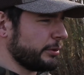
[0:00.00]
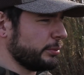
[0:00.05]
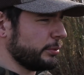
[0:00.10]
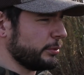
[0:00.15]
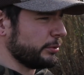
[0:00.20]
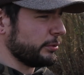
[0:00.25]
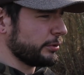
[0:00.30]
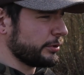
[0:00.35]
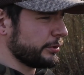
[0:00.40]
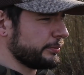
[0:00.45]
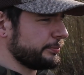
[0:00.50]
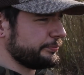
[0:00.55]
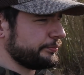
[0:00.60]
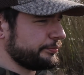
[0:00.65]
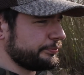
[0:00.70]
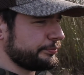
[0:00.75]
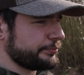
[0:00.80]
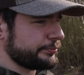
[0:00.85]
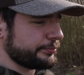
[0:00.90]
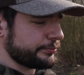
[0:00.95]
to walk.
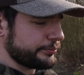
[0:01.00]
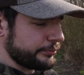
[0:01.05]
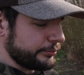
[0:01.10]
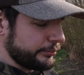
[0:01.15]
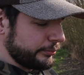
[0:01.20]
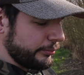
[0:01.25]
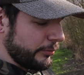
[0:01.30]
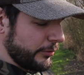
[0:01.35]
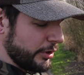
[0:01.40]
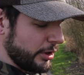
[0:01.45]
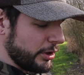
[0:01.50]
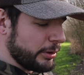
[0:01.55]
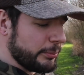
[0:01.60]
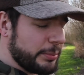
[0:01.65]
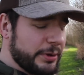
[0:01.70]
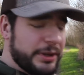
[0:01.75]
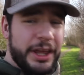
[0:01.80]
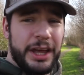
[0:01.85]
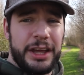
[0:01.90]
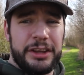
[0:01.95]

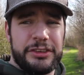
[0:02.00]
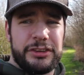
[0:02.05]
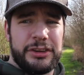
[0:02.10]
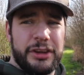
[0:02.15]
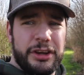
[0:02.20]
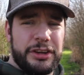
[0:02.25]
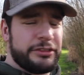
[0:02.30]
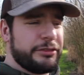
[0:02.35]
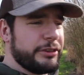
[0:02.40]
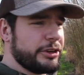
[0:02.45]
But yeah, it's a nice